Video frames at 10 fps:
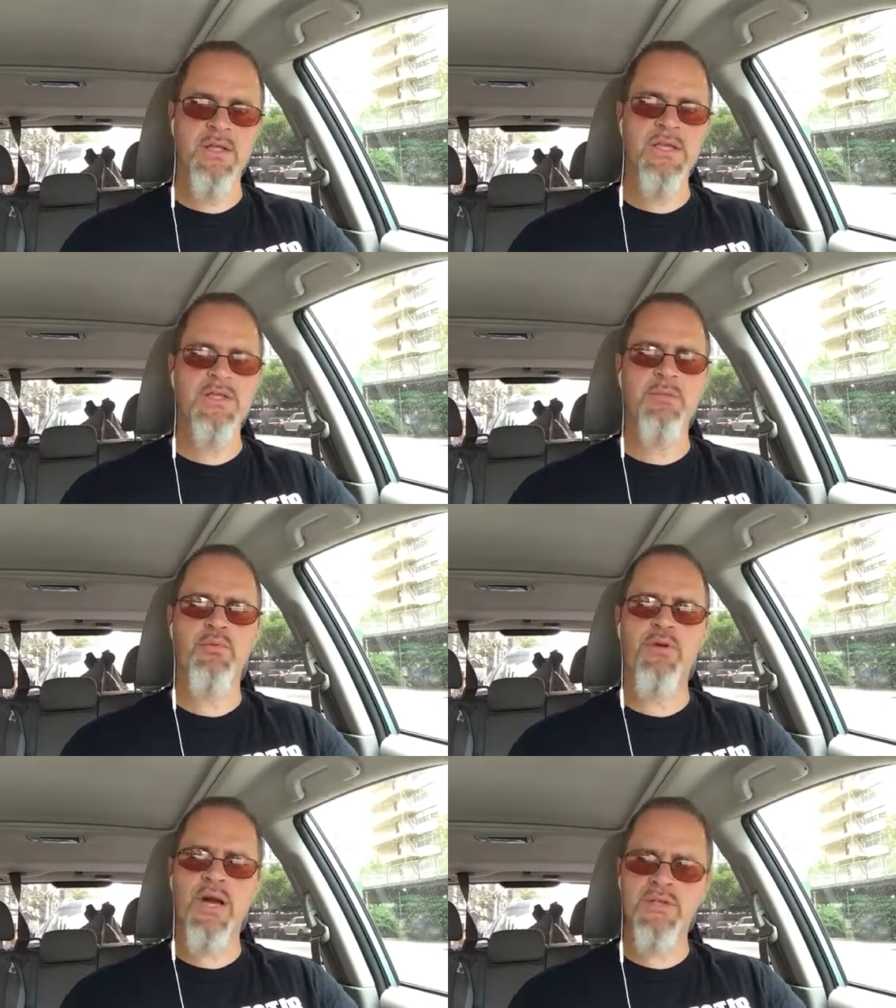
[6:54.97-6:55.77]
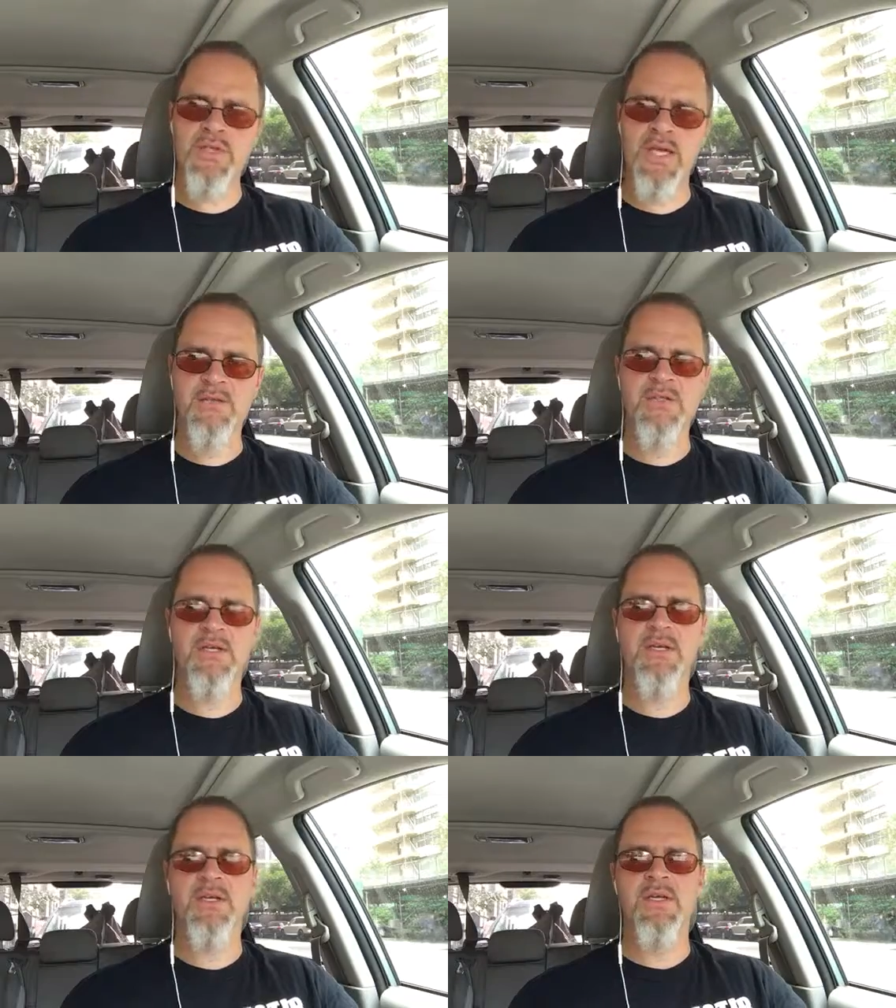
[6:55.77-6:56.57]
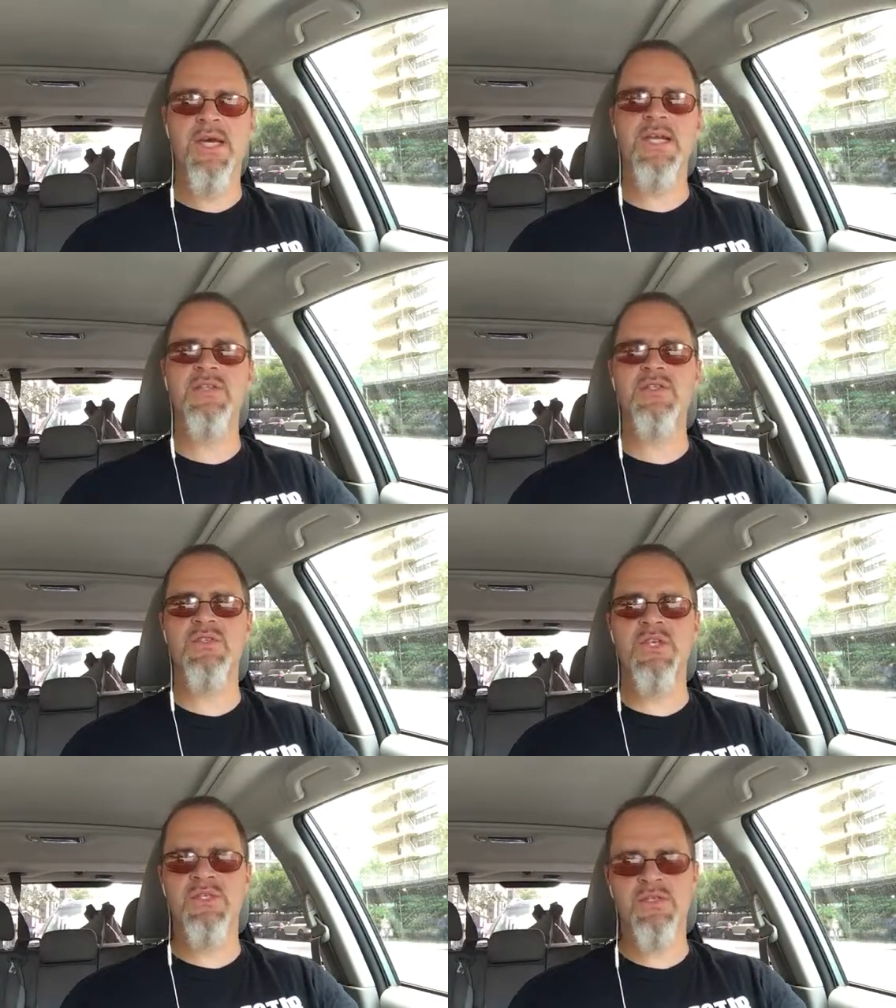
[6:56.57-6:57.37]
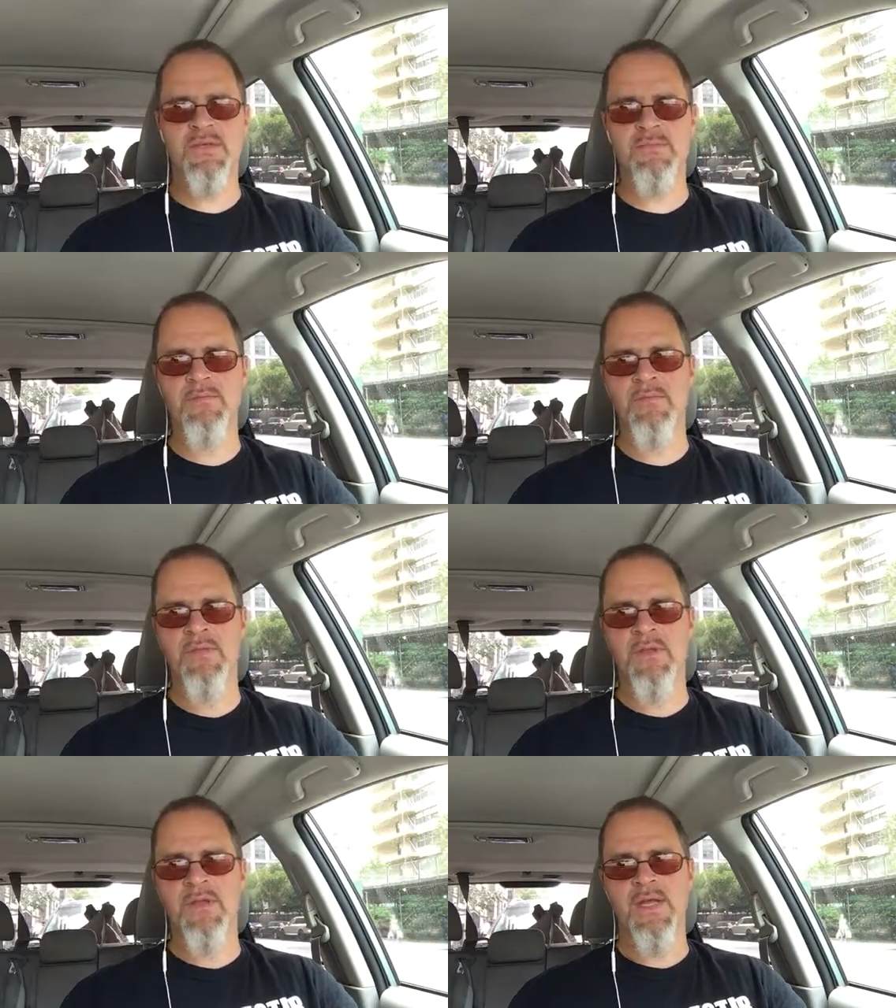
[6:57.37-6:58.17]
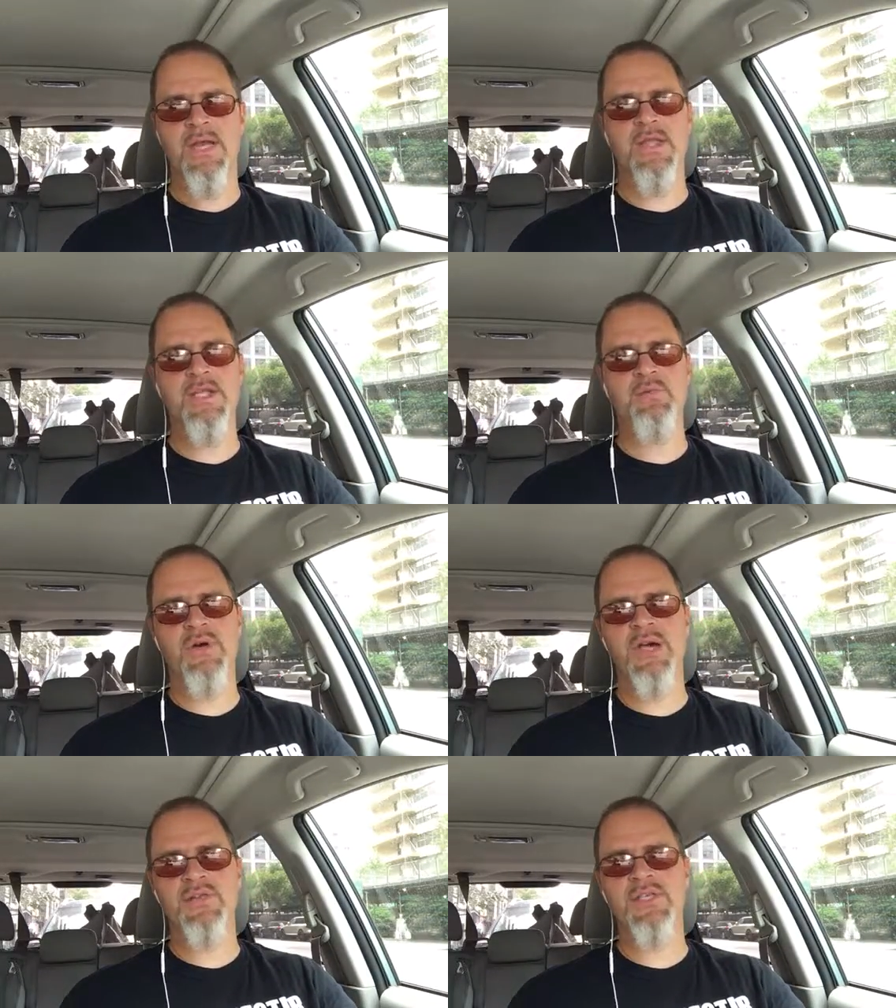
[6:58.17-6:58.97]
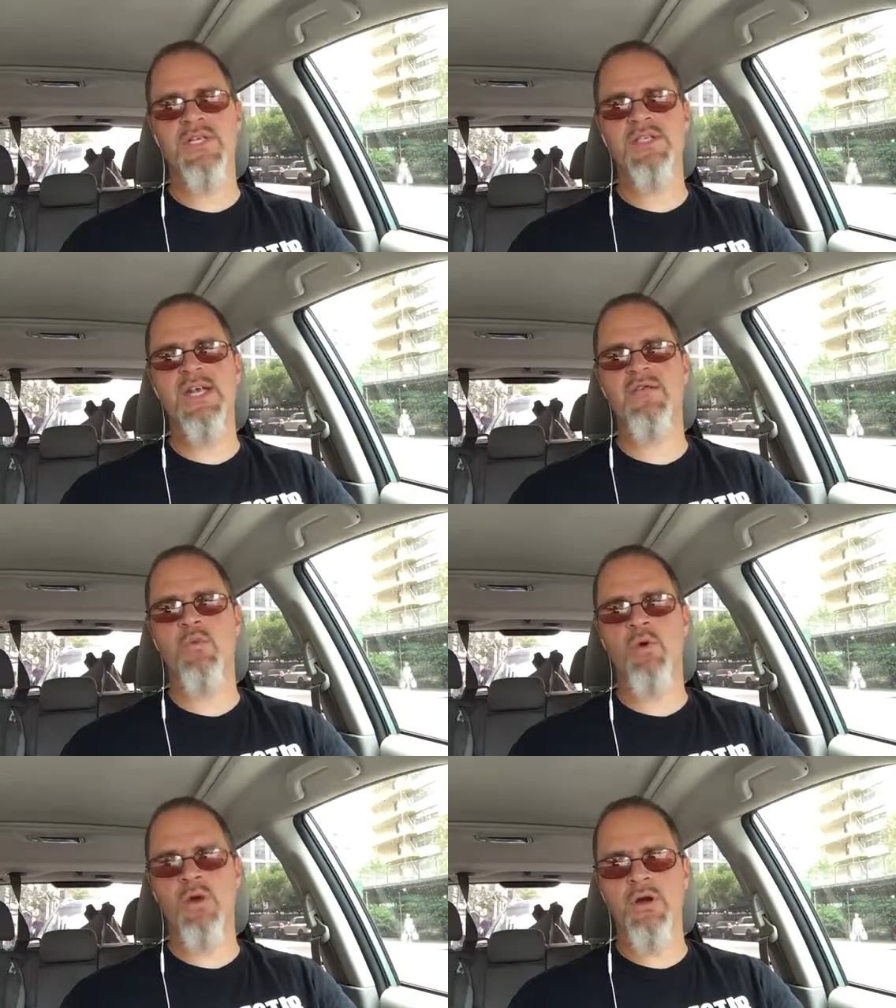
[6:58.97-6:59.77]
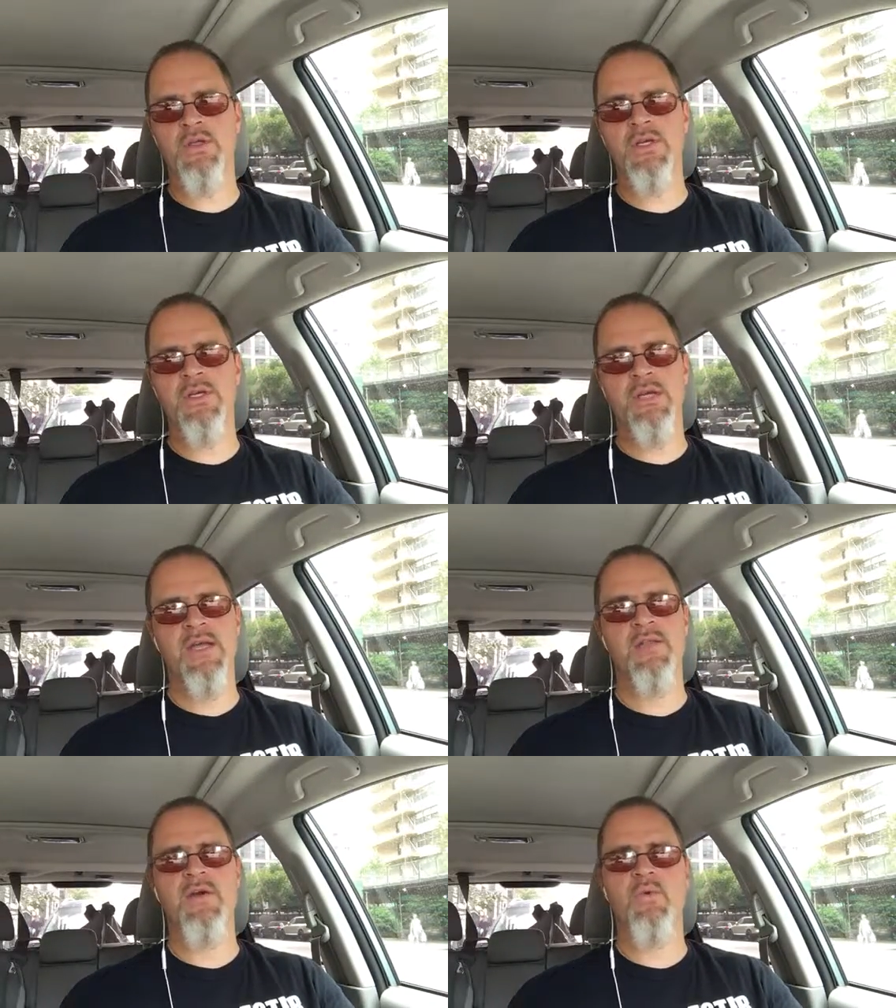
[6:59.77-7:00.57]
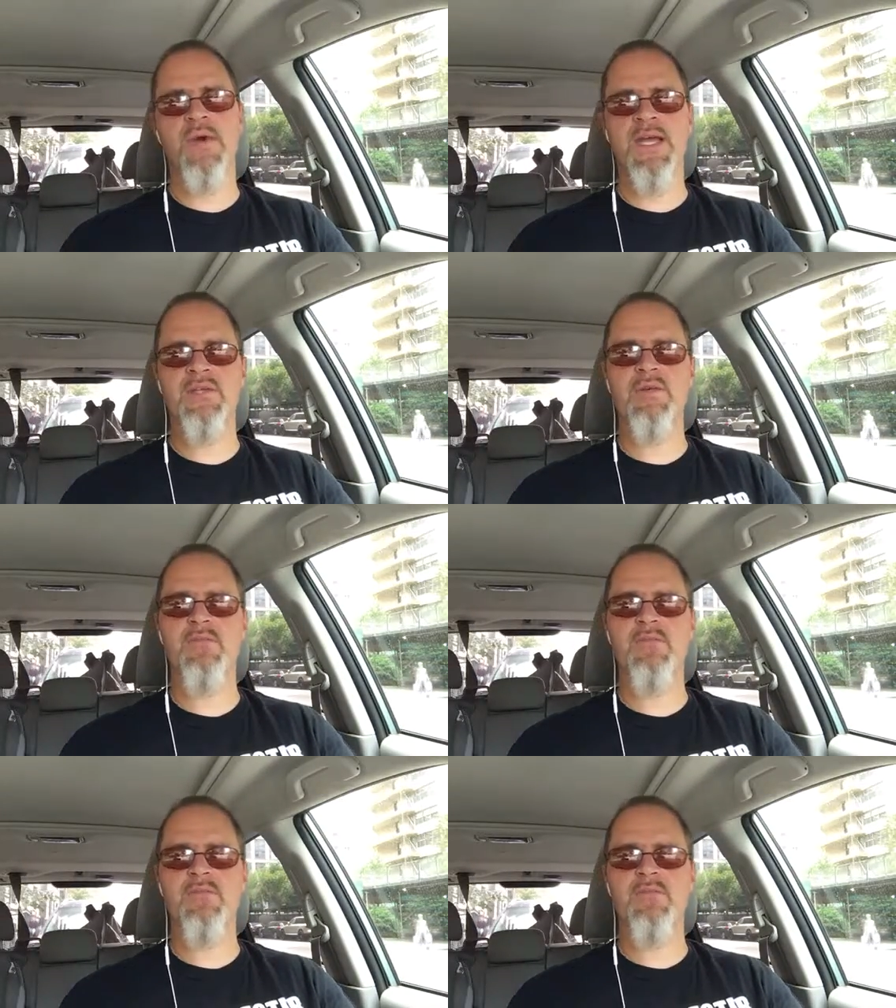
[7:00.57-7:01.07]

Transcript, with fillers: And it's a process and it's a system and these processes have worked and they're a way to